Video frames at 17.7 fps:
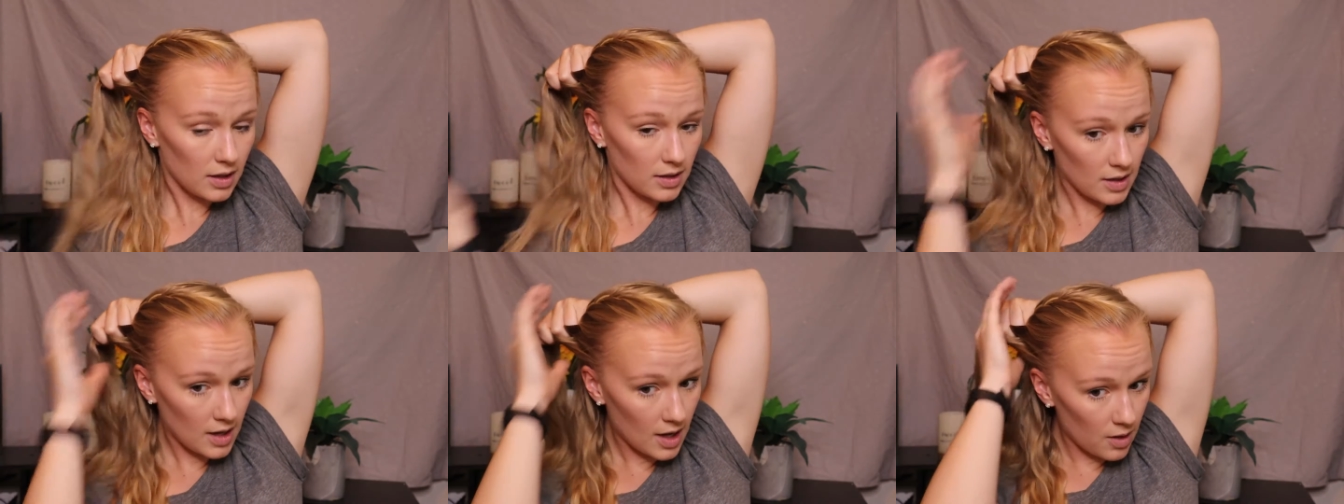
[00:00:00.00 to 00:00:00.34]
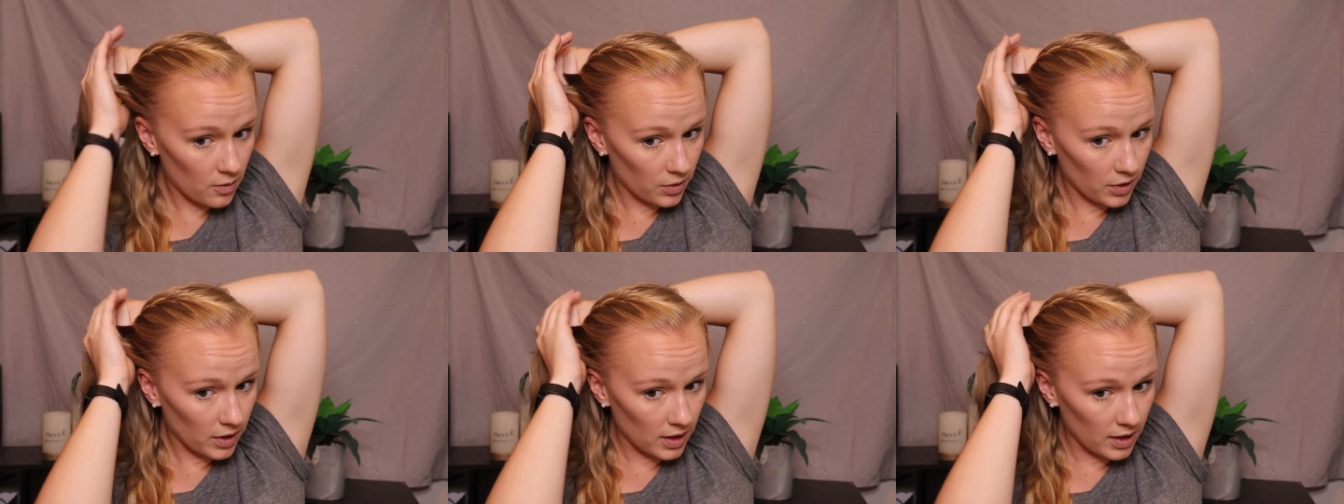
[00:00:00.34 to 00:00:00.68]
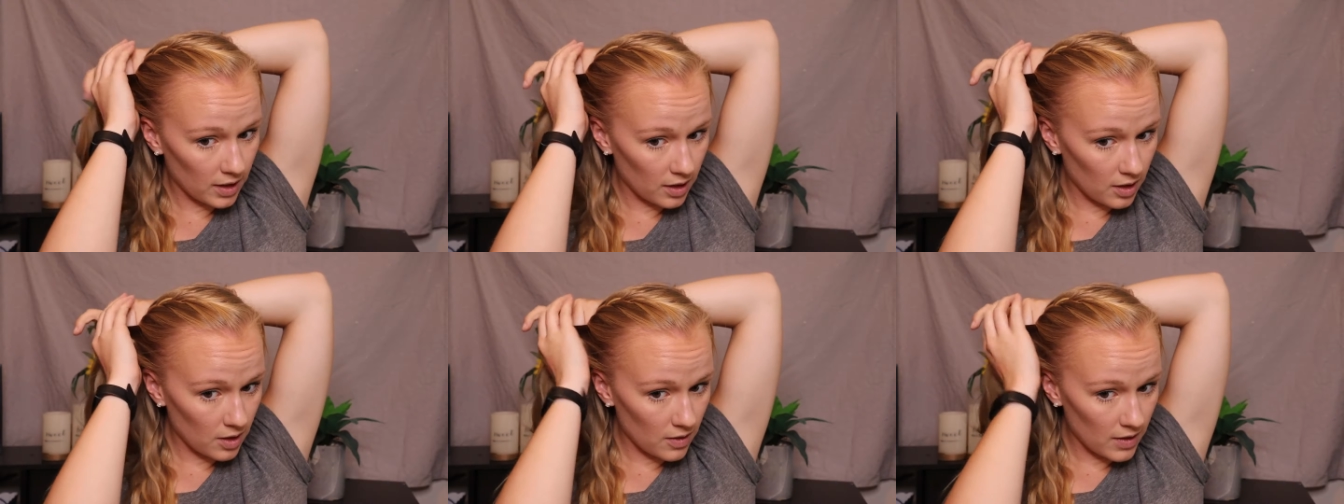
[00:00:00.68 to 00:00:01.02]
Now we're
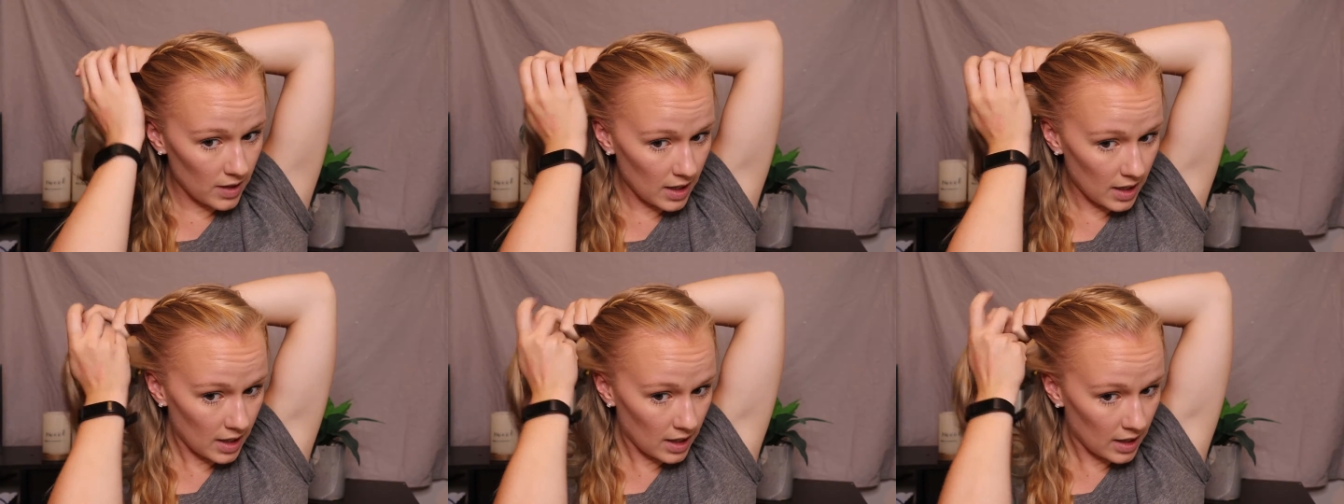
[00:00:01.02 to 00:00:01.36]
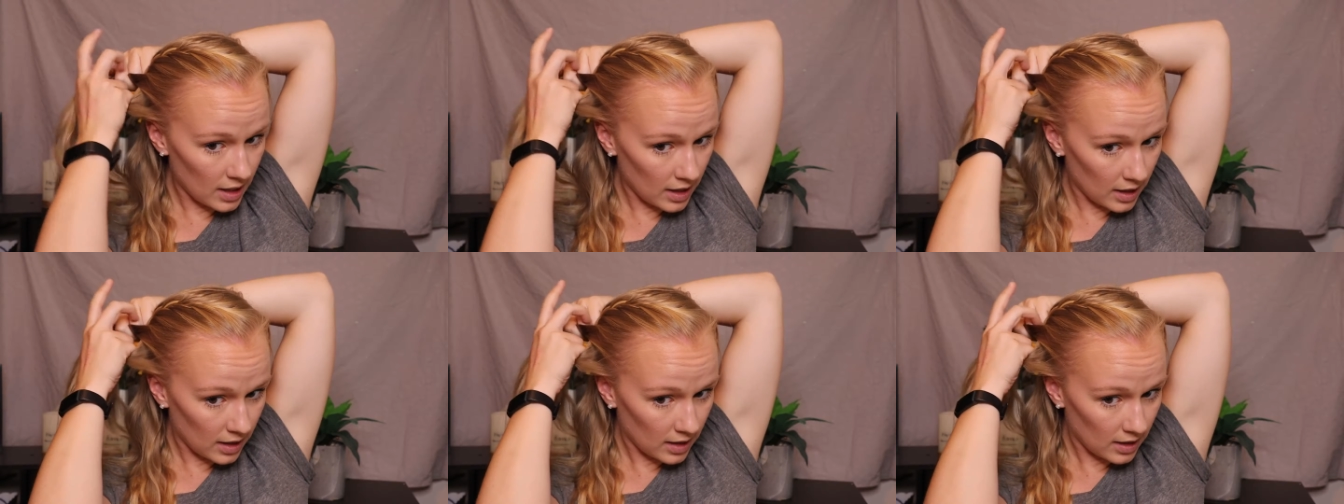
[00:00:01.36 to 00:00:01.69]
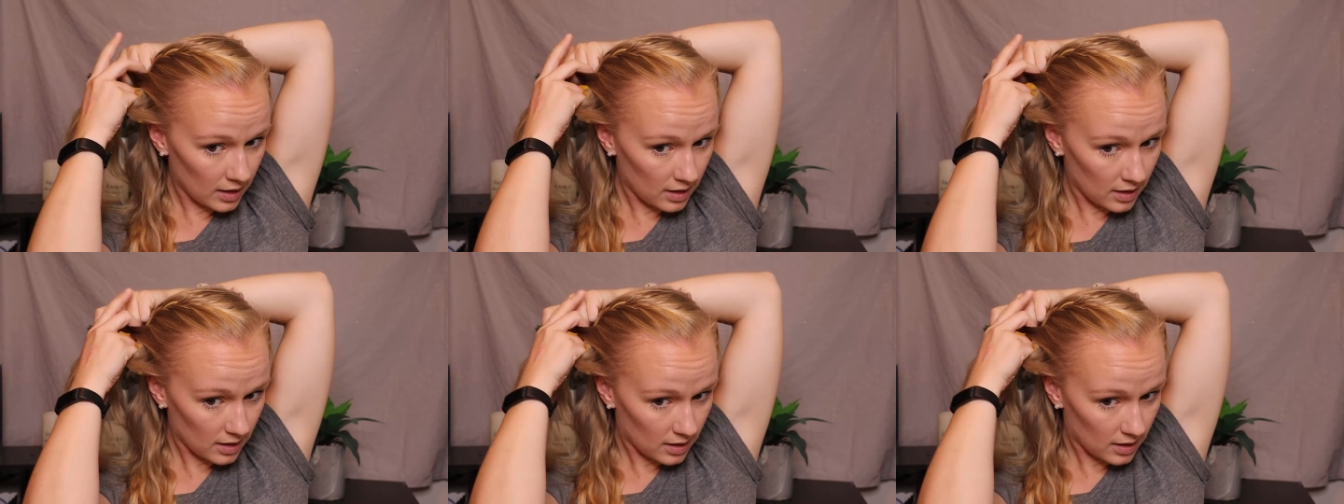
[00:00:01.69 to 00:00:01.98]
gonna go ahead